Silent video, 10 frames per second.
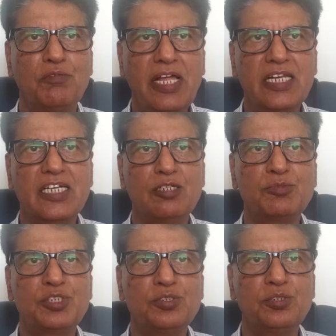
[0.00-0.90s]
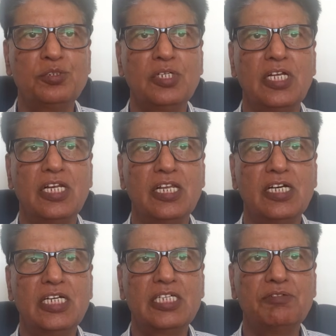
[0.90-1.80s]
Welcome to
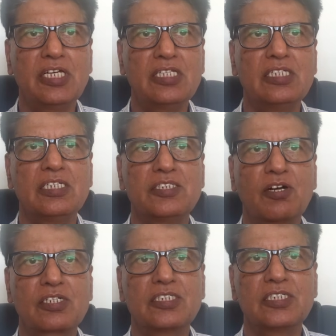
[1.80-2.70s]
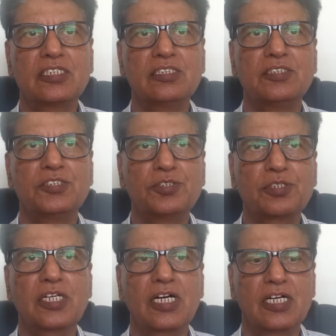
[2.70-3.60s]
Learning with Dr.
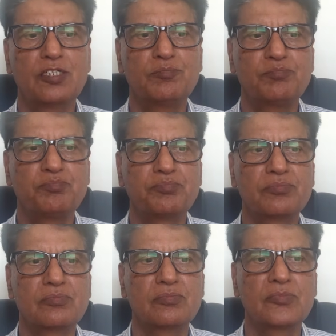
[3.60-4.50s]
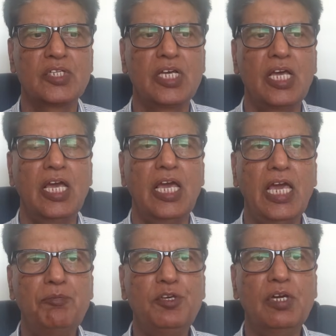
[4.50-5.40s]
Shukla.
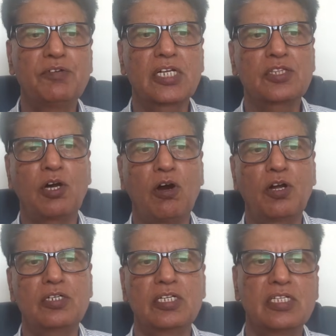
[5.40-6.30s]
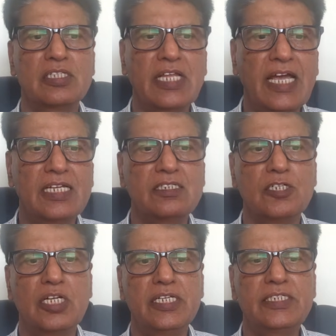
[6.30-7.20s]
Have you ever thought that
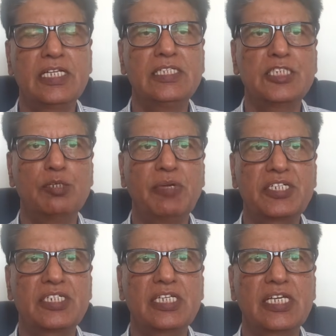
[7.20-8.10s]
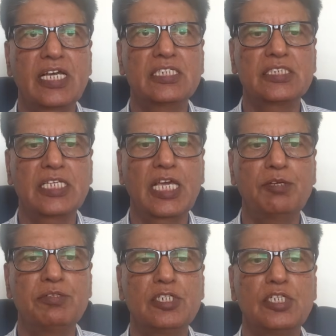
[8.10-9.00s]
a little geometry can
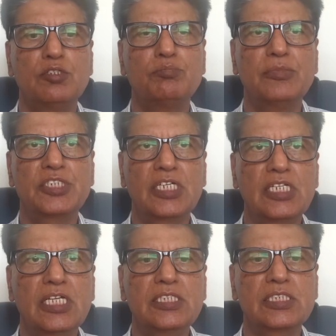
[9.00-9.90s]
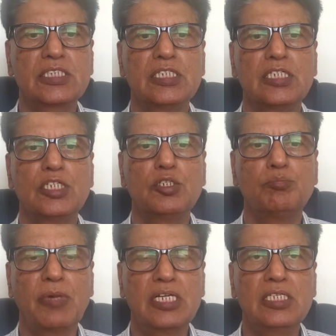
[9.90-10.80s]
save materials,
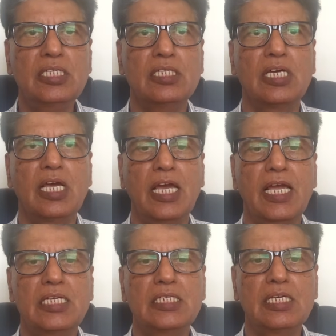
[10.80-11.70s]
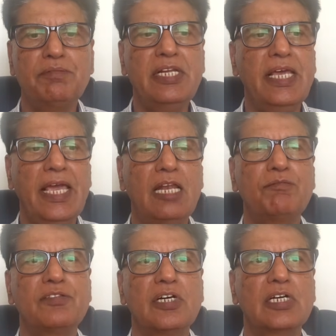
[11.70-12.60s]
money, and even help
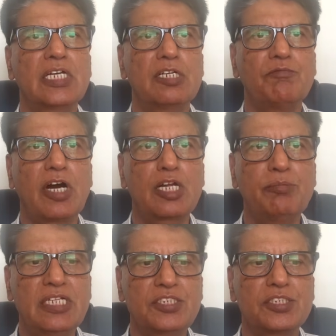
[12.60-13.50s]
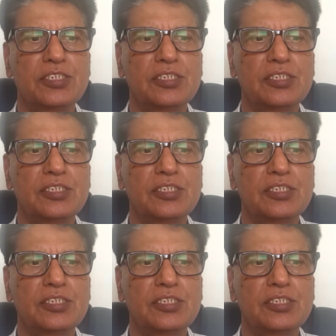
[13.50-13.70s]
the environment?